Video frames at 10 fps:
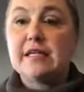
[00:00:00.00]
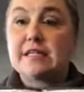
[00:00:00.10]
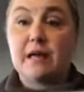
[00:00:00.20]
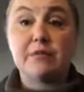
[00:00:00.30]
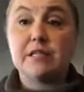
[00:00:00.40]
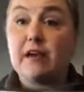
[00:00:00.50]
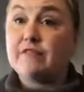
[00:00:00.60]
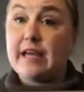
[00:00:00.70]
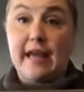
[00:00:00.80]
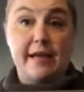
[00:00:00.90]
Some
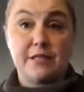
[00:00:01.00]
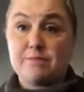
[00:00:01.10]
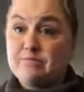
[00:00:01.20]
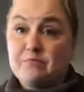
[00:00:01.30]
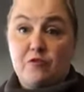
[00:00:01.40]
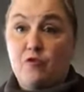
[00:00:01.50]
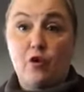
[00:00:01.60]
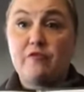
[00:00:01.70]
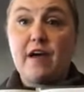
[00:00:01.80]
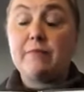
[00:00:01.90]
stuff takes
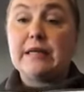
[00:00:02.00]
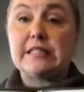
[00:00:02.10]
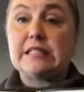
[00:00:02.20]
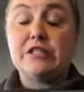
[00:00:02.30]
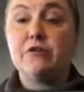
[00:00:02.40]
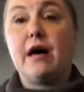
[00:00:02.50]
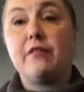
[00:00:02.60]
4 or 5 minutes to do.